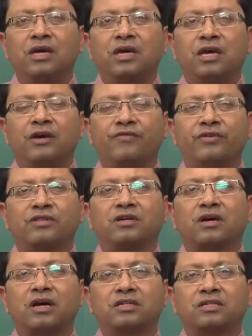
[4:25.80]
If with the
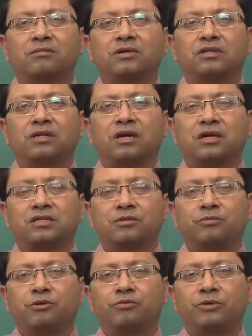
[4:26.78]
customer
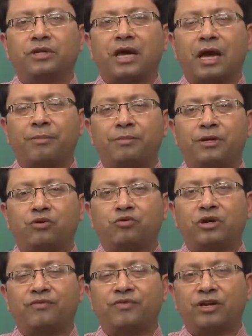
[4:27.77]
would be happy to
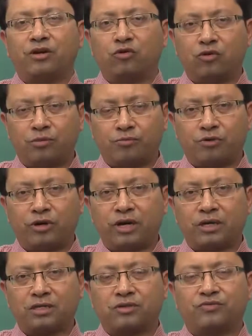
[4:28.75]
get very good
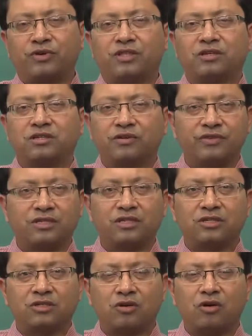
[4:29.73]
products, whether
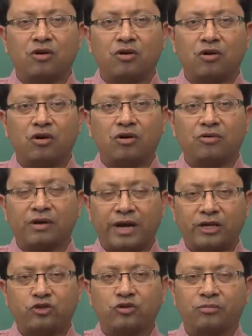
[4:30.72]
services or
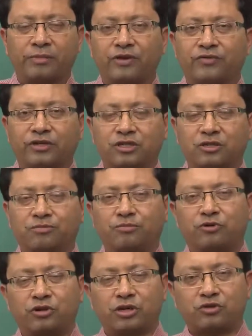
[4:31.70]
actual manufacturing
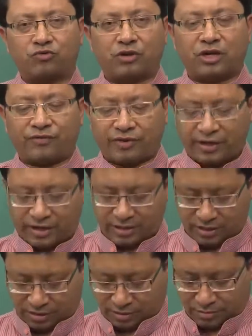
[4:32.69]
products, whatever it
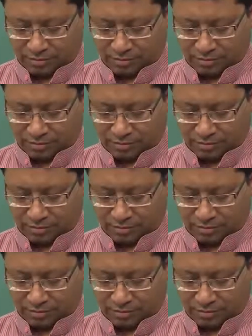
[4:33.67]
is.